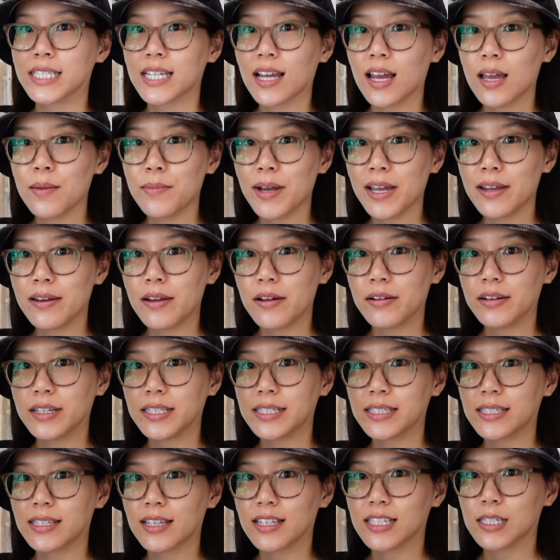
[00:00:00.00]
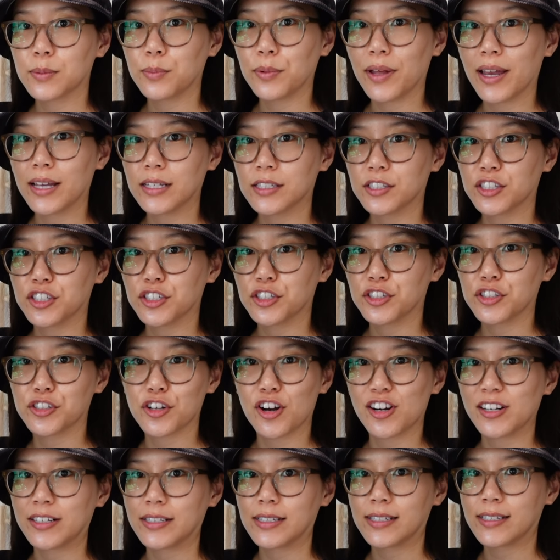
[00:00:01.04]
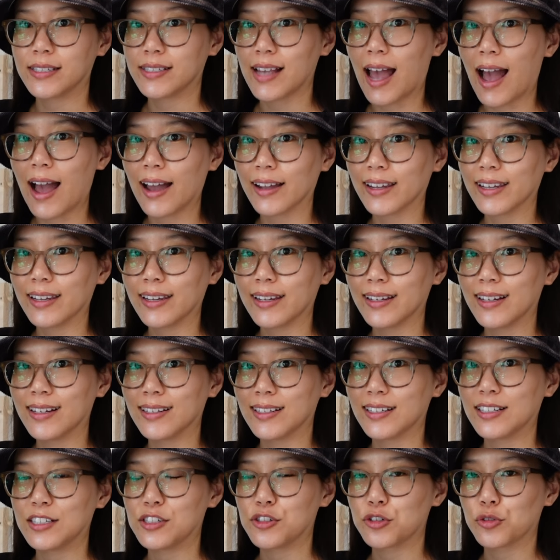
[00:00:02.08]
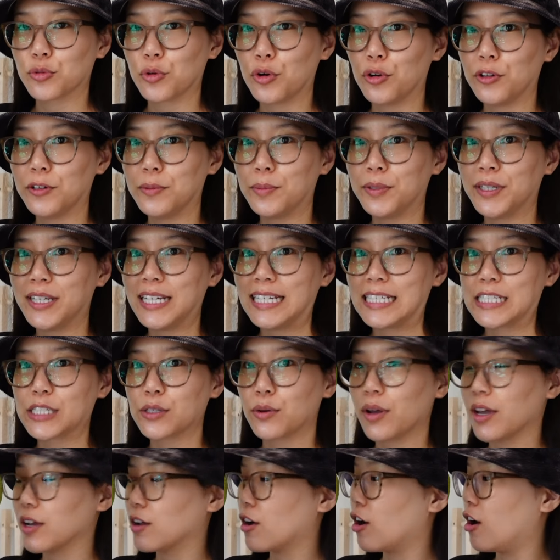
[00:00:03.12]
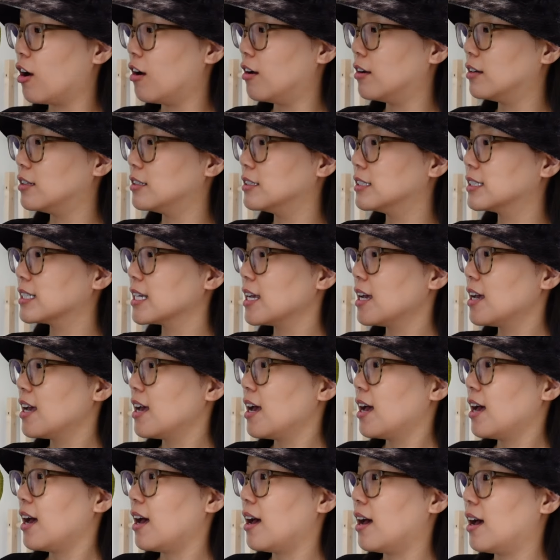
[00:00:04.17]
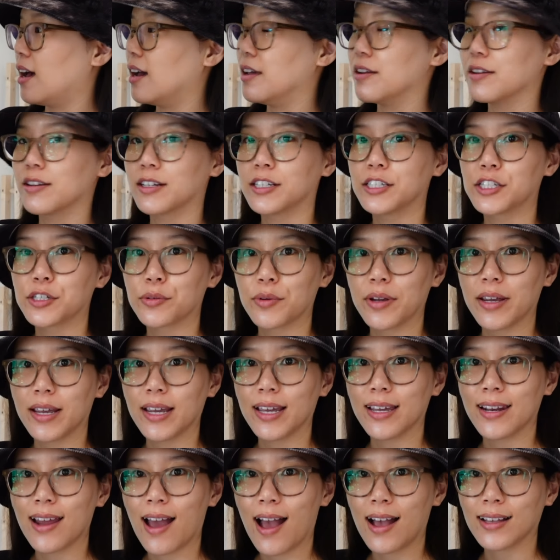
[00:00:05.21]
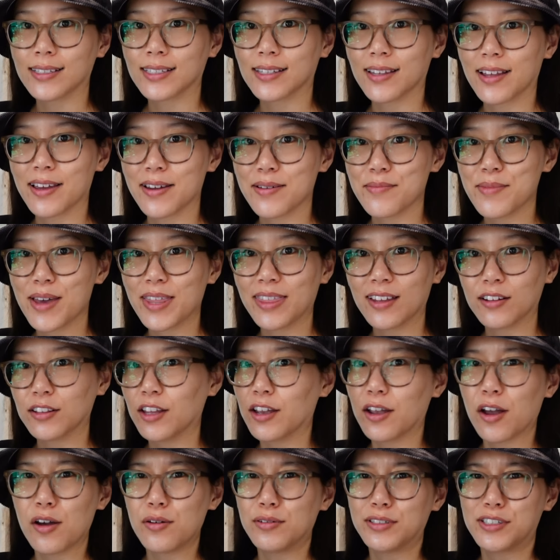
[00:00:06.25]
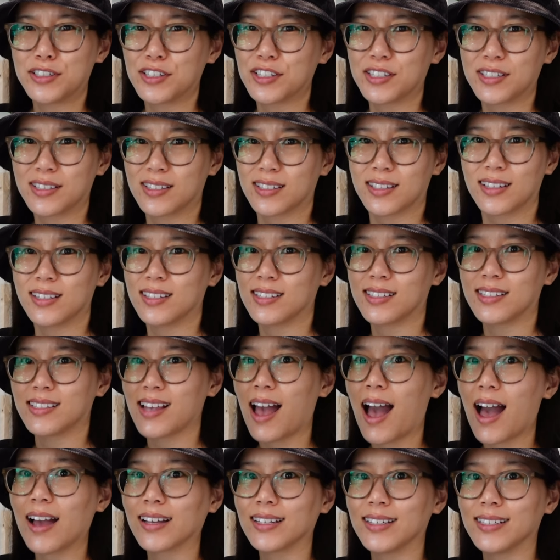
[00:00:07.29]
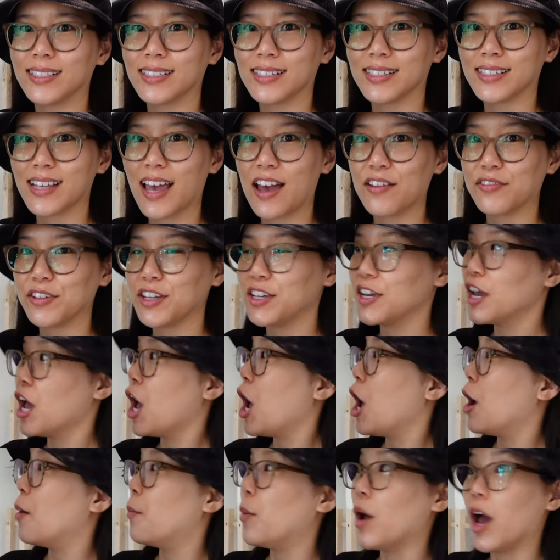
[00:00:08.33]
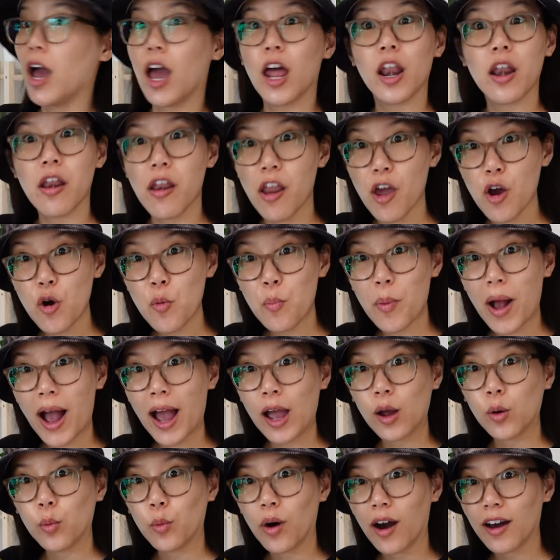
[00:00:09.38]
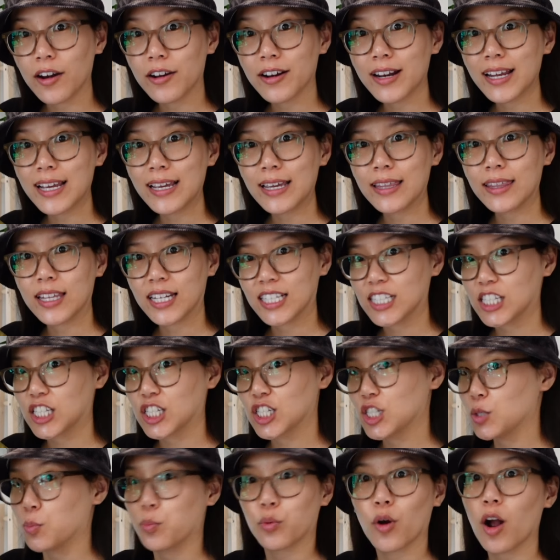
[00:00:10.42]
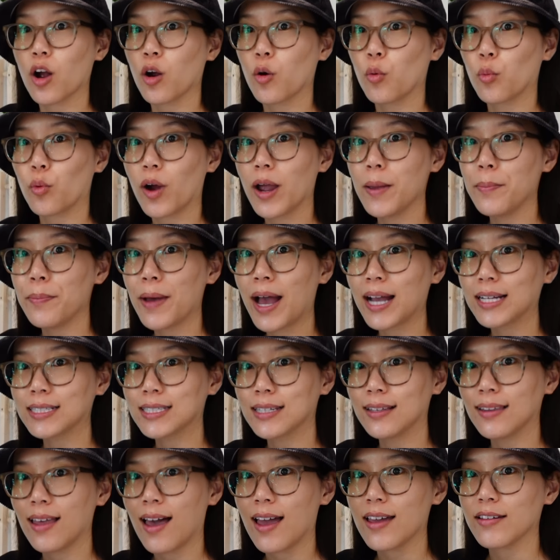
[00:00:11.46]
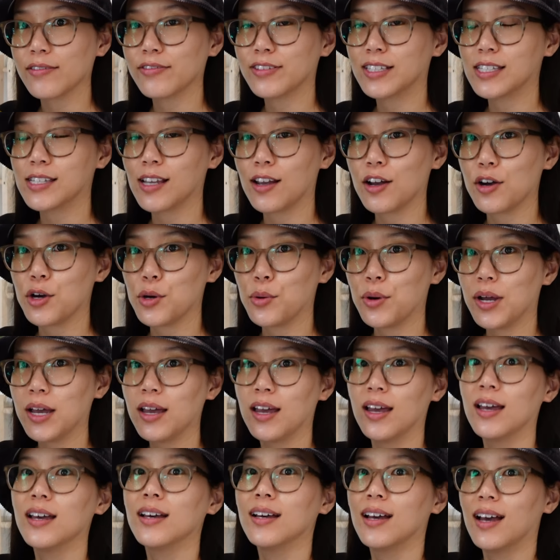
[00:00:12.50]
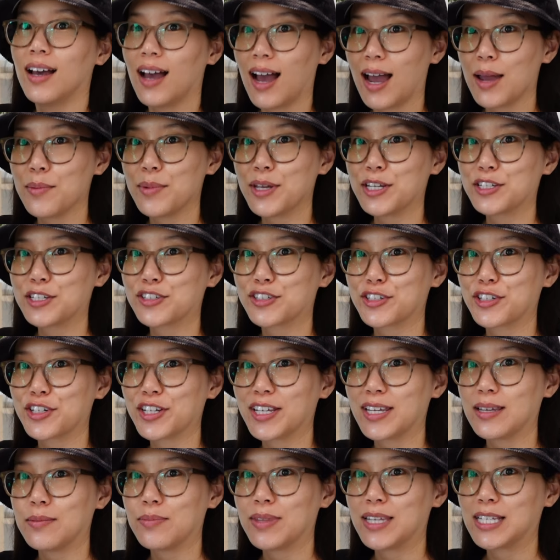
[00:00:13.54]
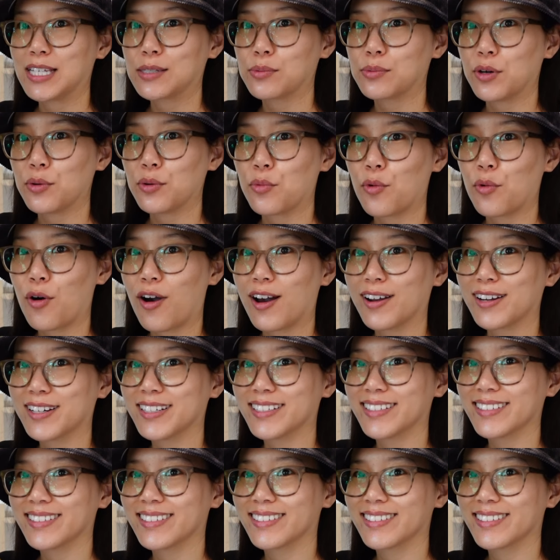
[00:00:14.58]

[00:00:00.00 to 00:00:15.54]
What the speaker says: time I noticed this plant just started sagging uncontrollably, so I called a nursery and asked them, and they're like, oh, it's just gonna sag because it's heavy. But nope, I watered it and then it sprung right back to life. So I make sure to keep this one watered.